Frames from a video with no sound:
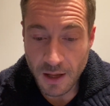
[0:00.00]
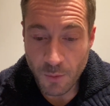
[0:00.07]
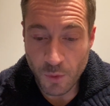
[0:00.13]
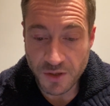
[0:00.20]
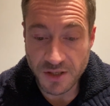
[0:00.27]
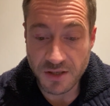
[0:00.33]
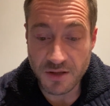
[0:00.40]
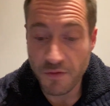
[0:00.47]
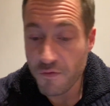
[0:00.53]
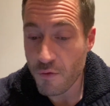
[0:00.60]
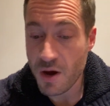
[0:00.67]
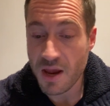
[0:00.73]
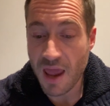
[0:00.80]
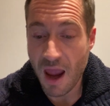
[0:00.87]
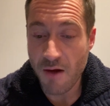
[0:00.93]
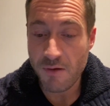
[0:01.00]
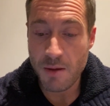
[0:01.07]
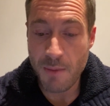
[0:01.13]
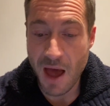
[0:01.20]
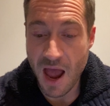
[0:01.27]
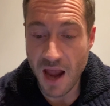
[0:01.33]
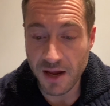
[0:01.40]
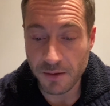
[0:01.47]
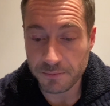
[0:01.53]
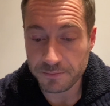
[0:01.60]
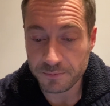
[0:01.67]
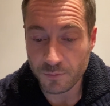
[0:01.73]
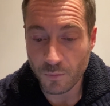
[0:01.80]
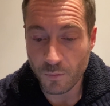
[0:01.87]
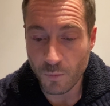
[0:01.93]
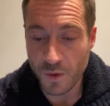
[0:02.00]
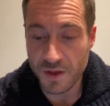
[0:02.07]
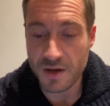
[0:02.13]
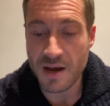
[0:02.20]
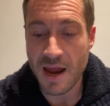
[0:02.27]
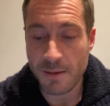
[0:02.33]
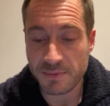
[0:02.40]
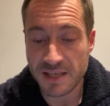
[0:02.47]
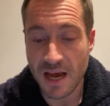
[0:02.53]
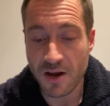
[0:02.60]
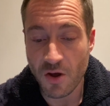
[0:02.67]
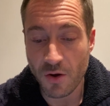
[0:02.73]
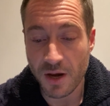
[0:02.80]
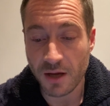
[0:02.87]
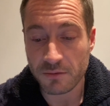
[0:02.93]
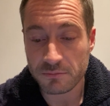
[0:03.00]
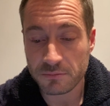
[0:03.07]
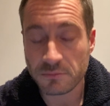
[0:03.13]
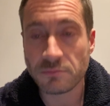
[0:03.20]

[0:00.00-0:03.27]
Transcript: which is the free carry bag with a name tag on it.